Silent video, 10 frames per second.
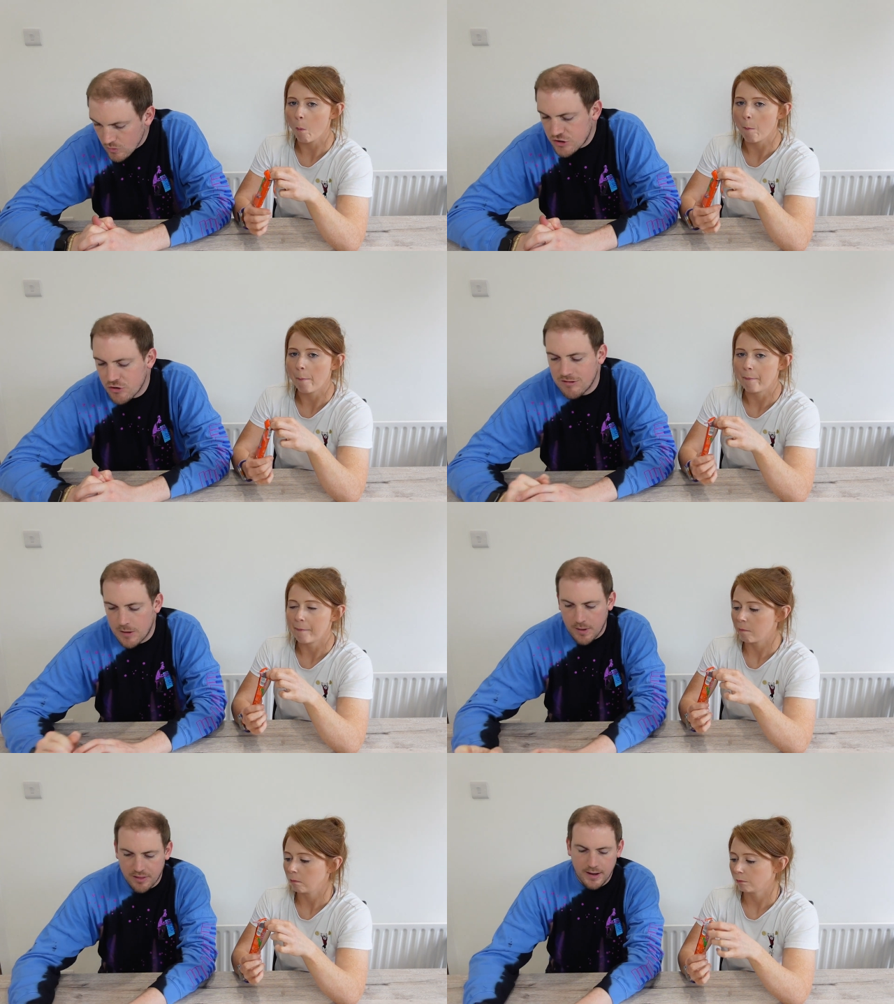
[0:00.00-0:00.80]
Speaker 1: It's not really
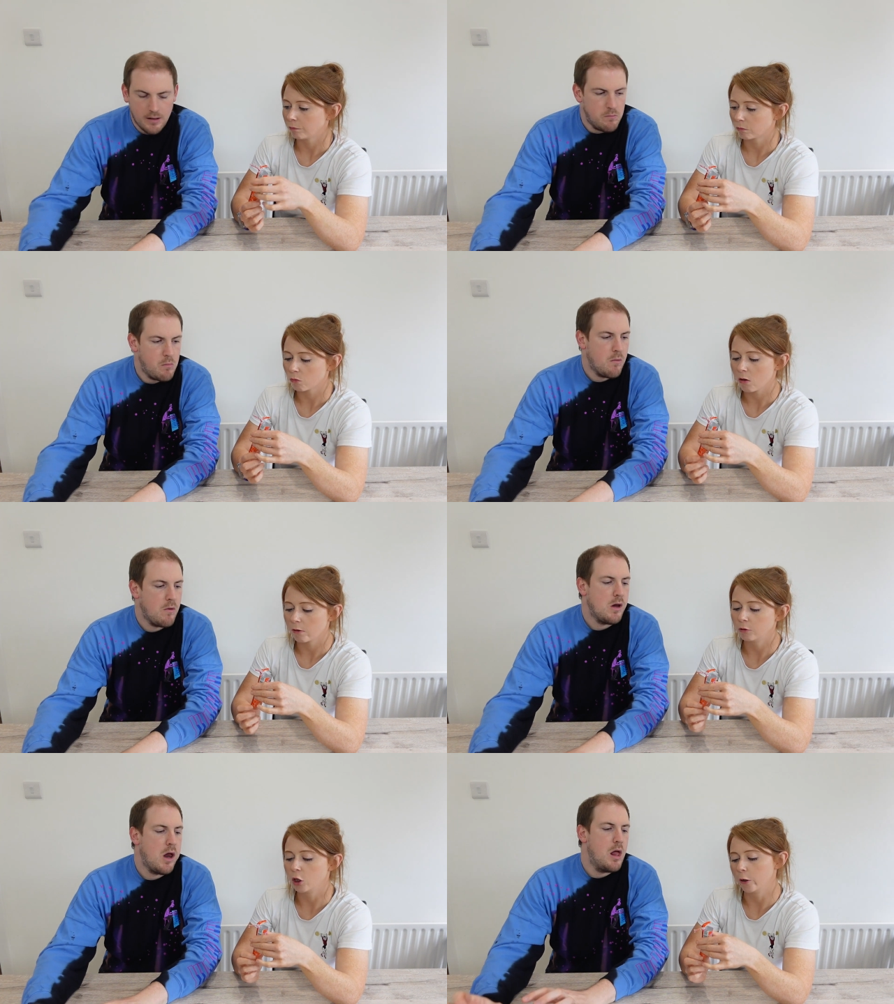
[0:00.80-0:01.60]
my thing.
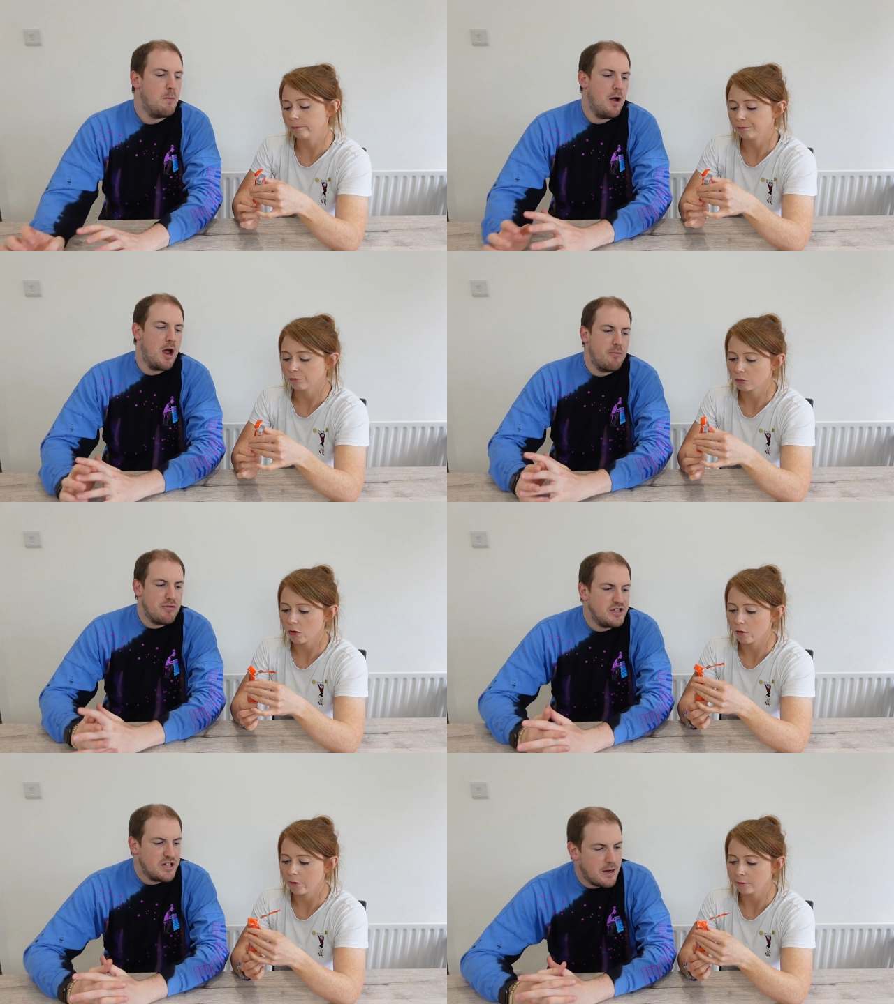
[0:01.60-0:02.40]
No. But I
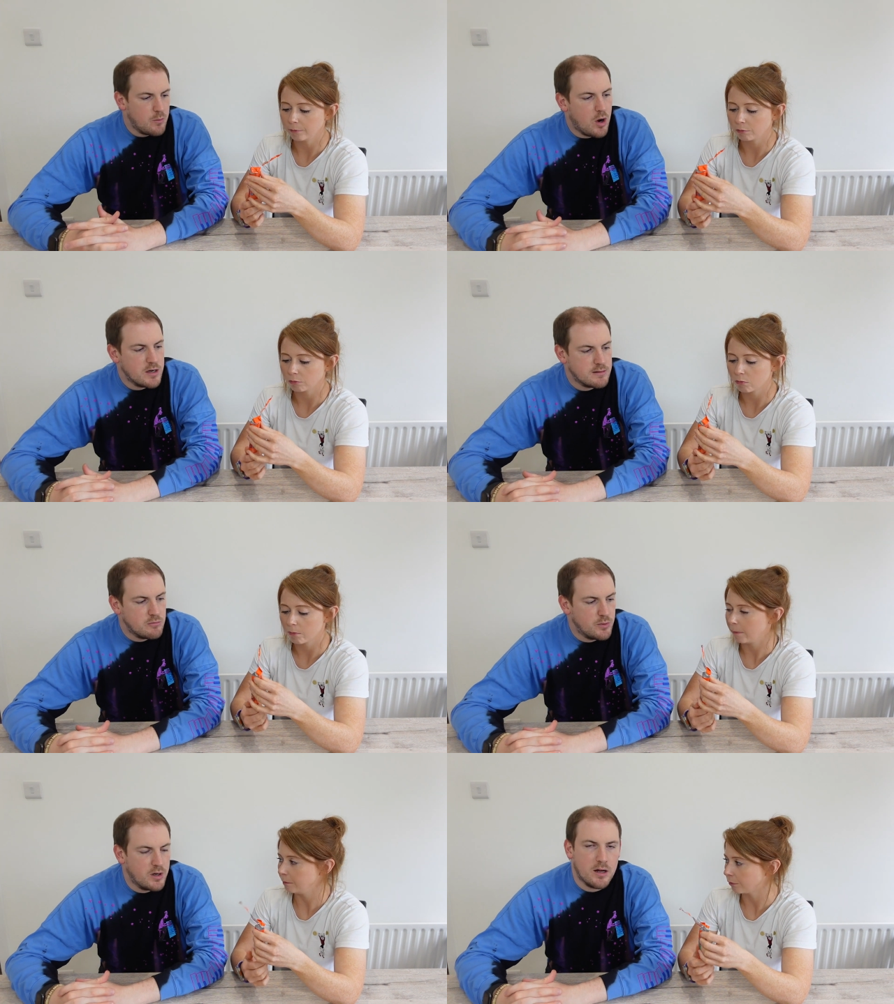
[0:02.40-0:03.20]
appreciate why
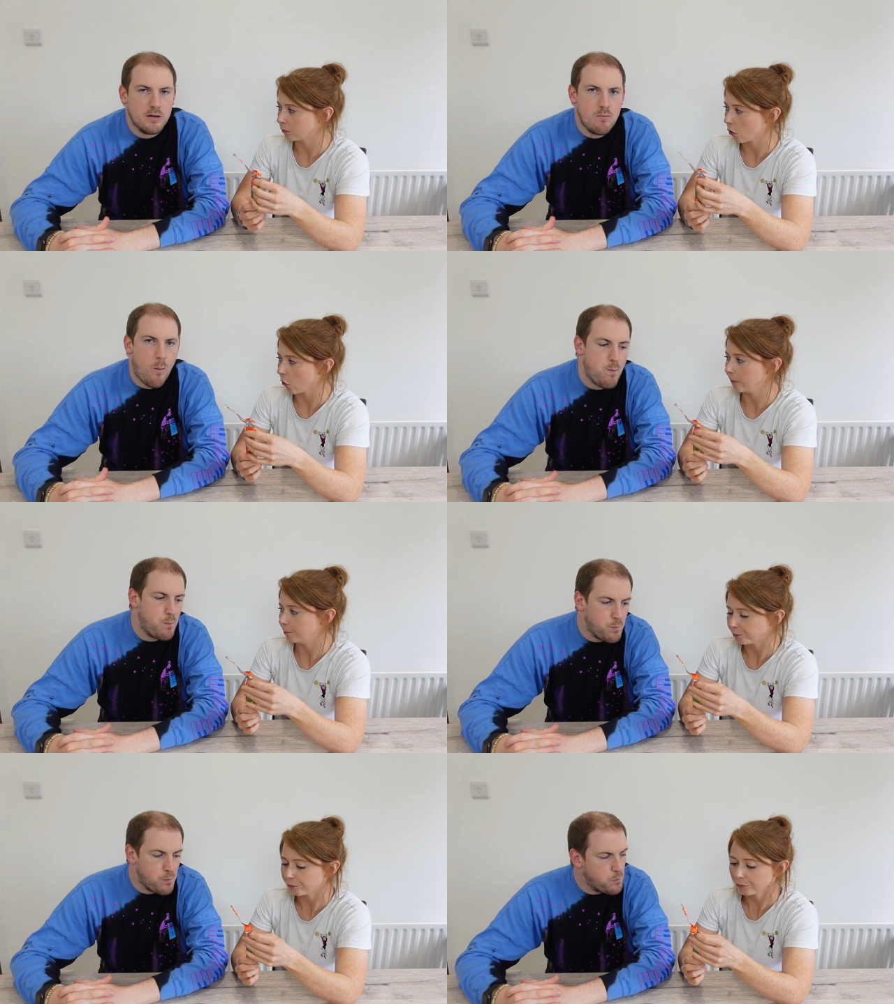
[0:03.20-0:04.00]
someone would like them.
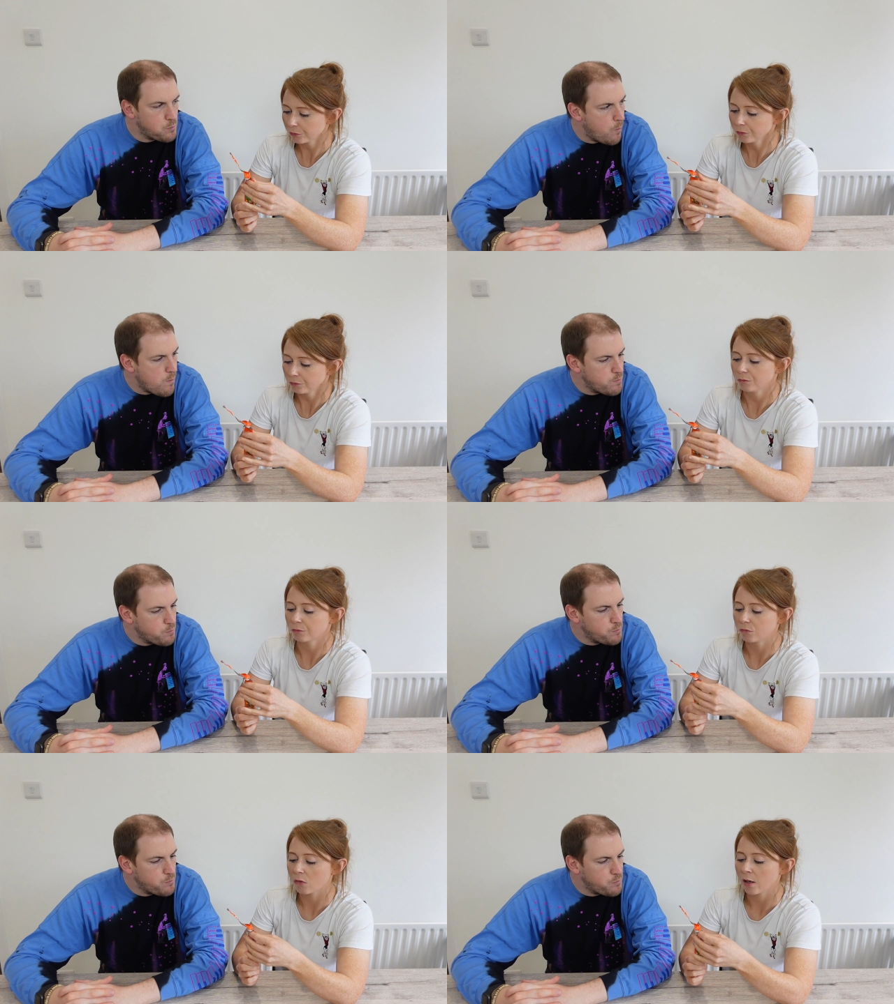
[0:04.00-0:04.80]

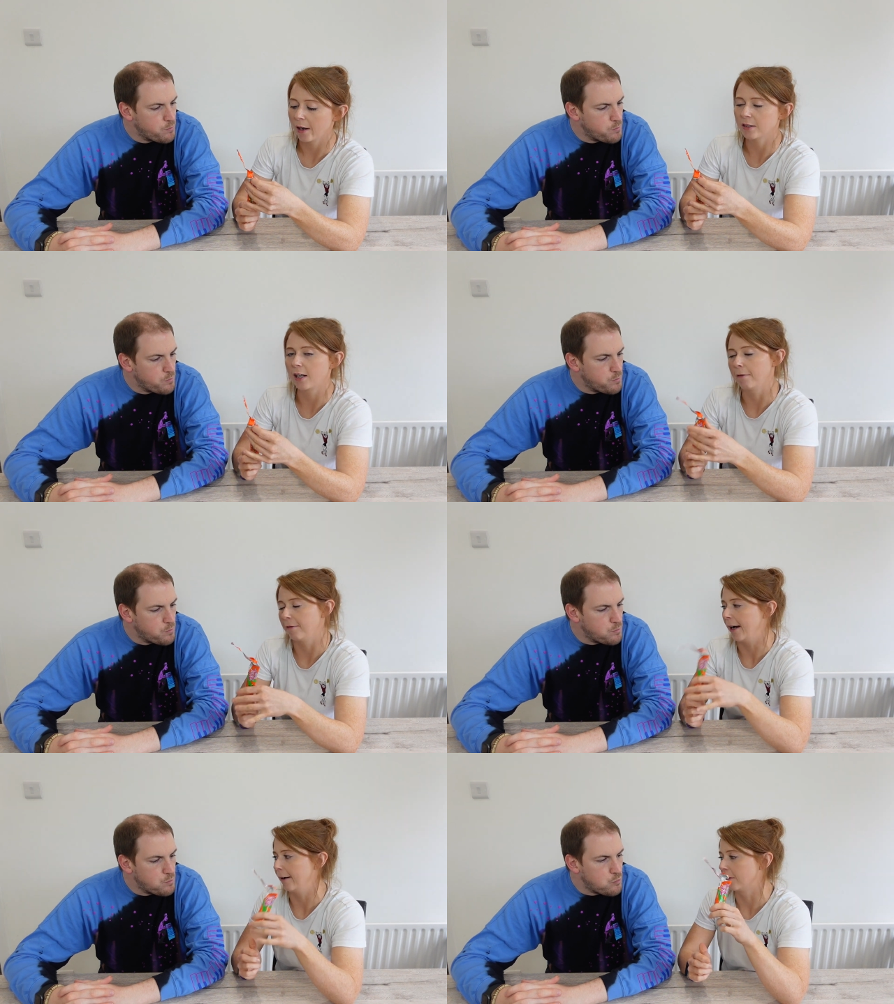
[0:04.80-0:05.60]
Speaker 2: I'll say a
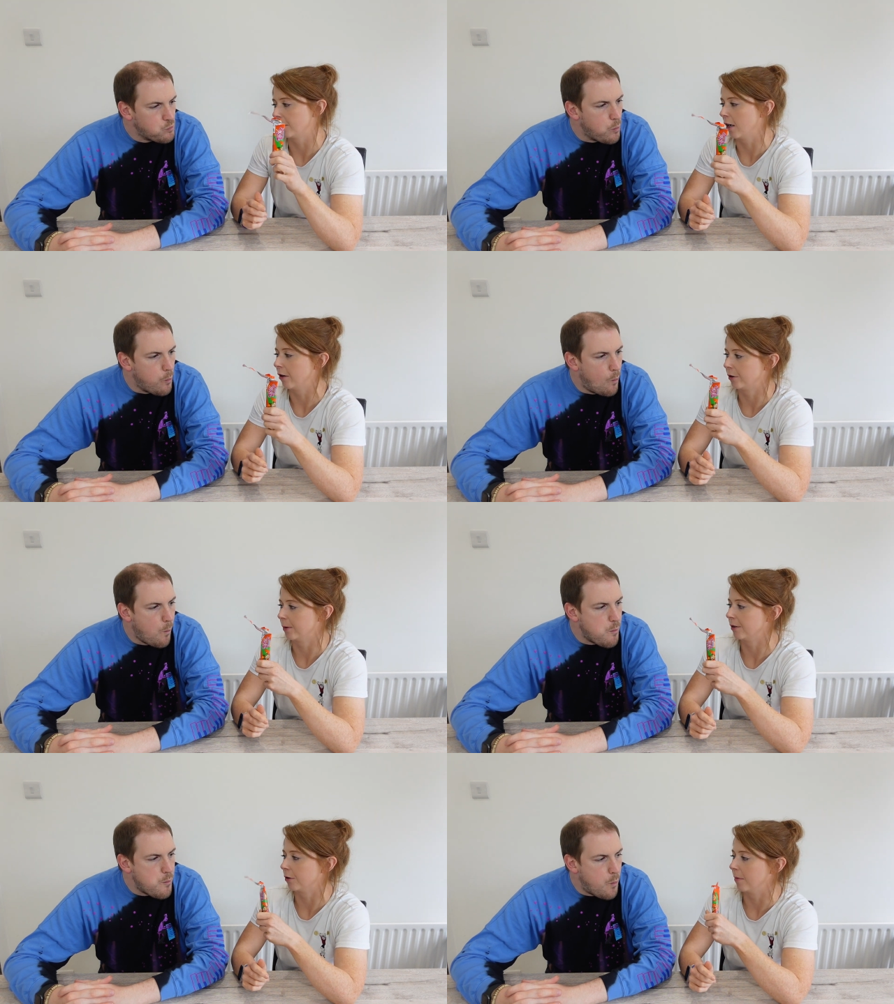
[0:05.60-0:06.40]
five because a hard
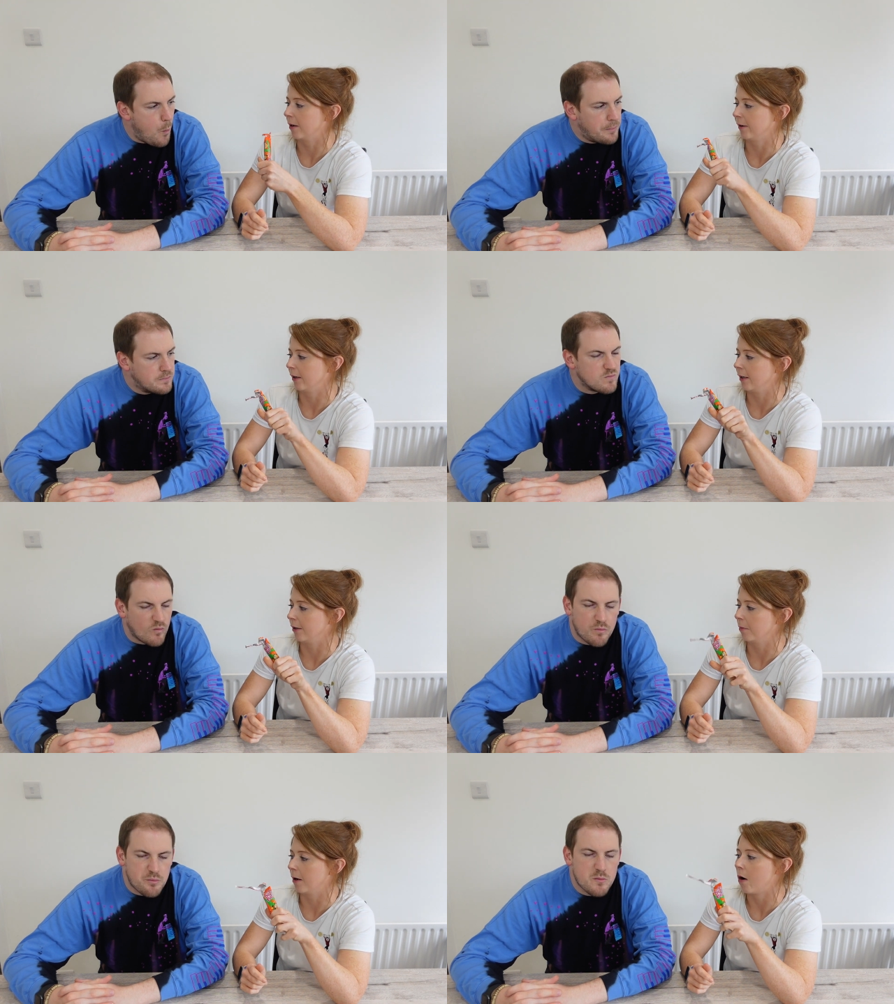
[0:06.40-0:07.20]
sweet's not my thing
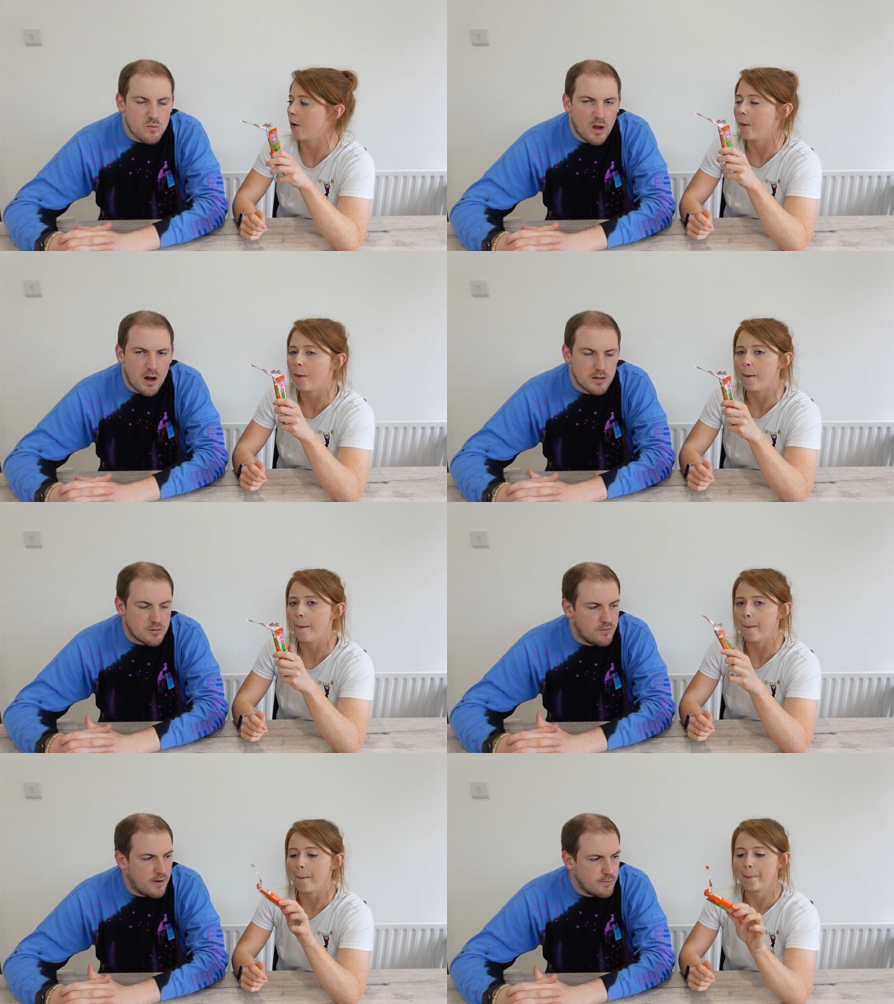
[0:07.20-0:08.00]
either, but.
Speaker 1: Yeah, that's
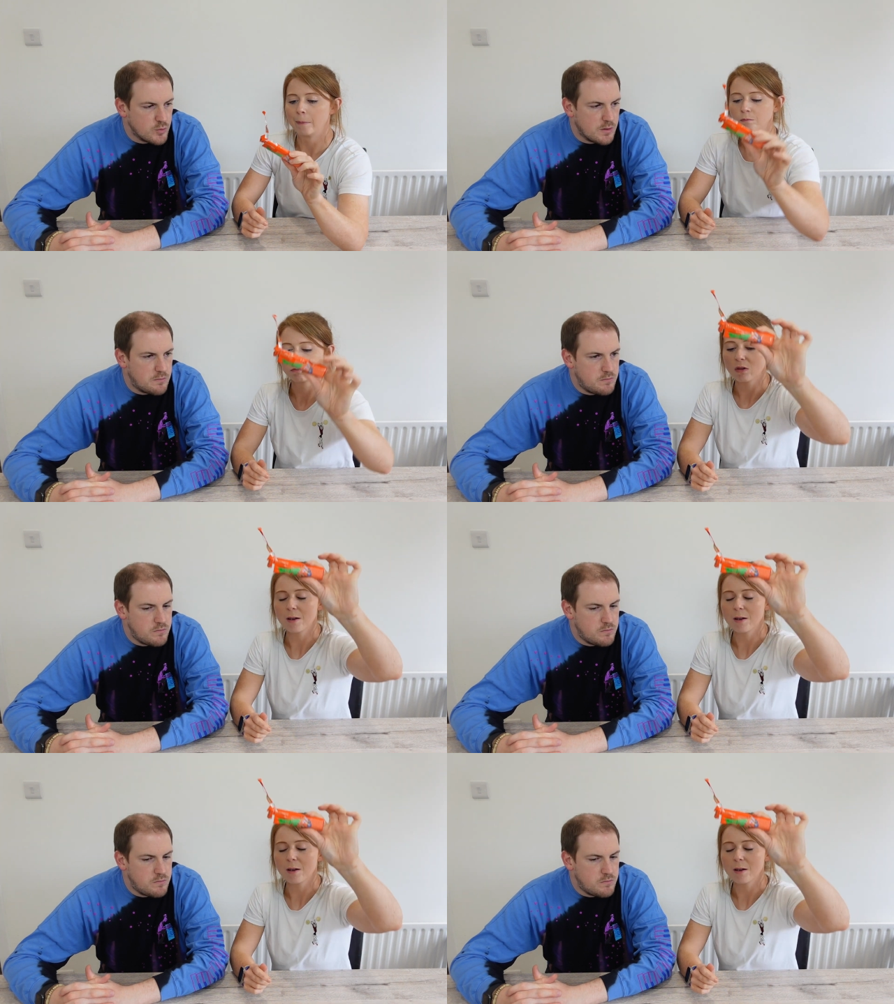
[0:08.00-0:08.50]
good for everyone.